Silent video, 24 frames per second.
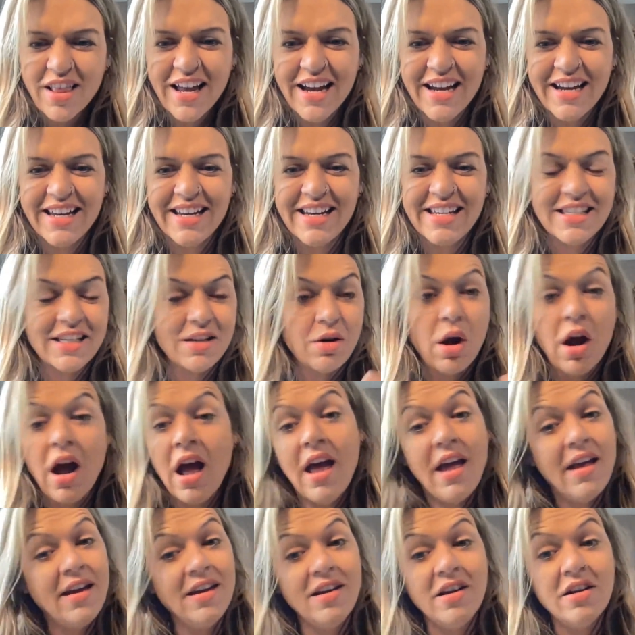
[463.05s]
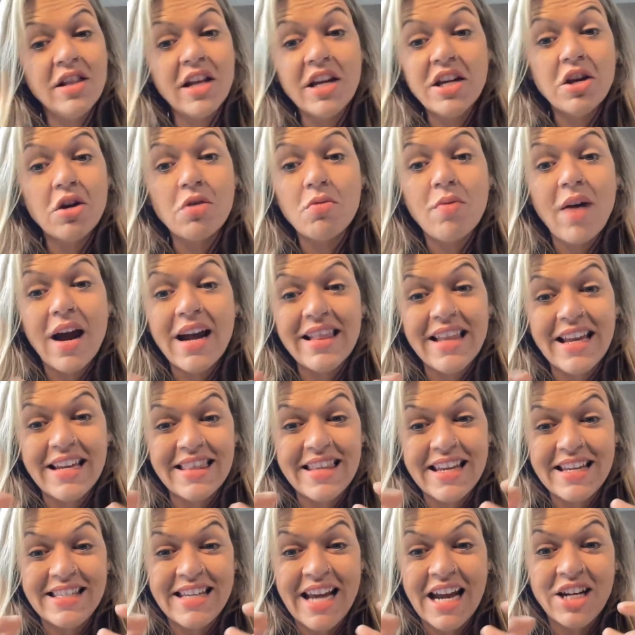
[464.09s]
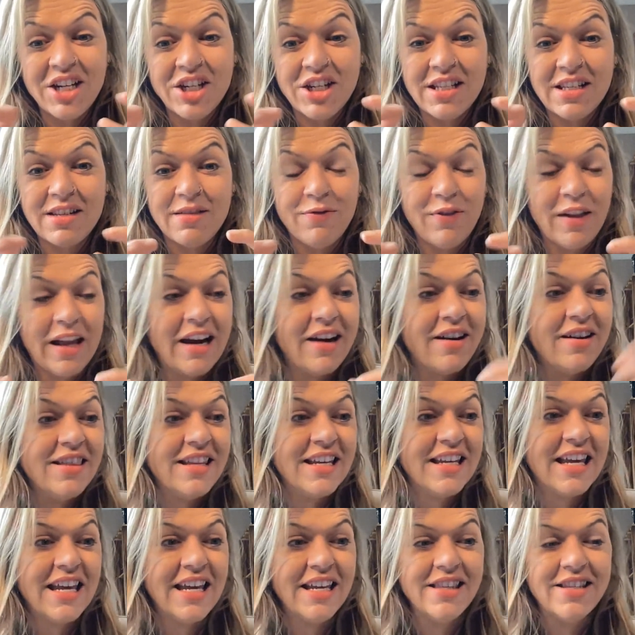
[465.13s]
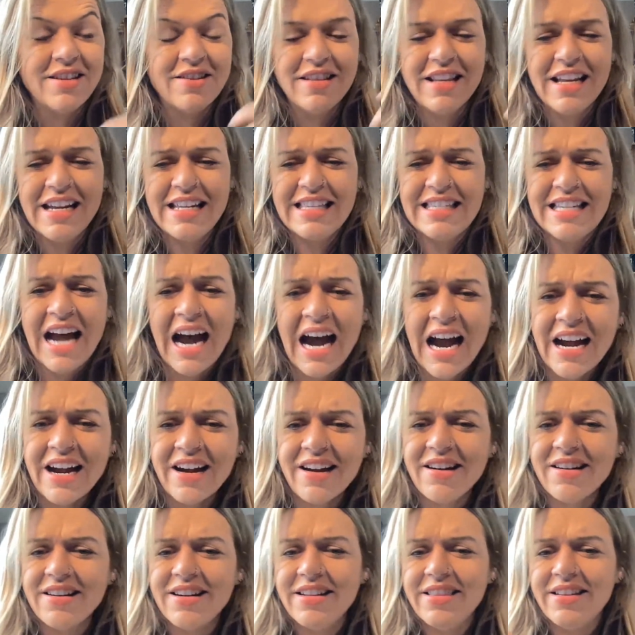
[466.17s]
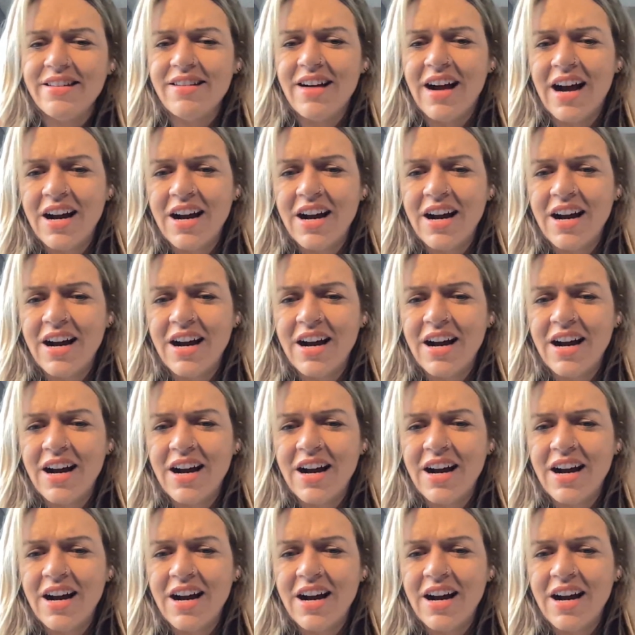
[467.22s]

Like, 'cause like, you're right, like, the tensions flare and the kids are, like, tired and they're